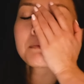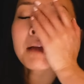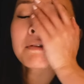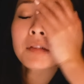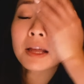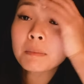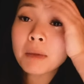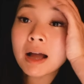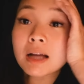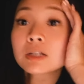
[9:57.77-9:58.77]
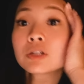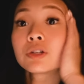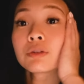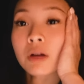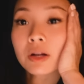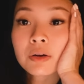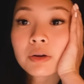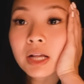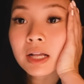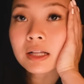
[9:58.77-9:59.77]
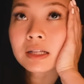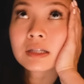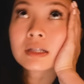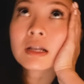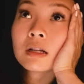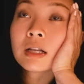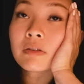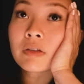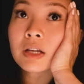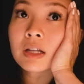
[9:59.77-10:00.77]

My flight back to Toronto is leaving